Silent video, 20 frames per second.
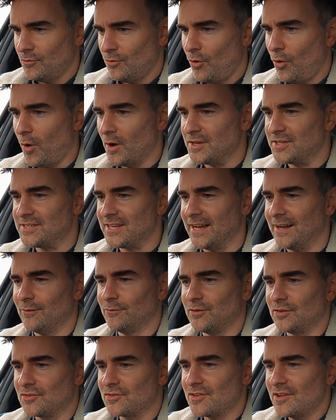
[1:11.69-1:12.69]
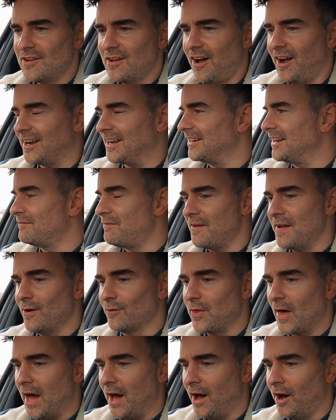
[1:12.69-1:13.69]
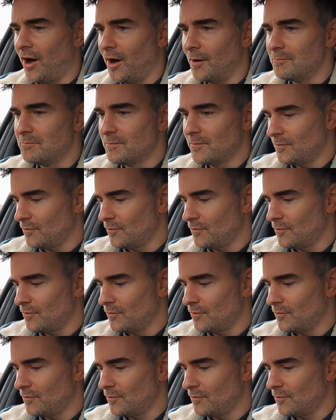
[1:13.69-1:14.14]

Oh, it sounds, I can feel that hum.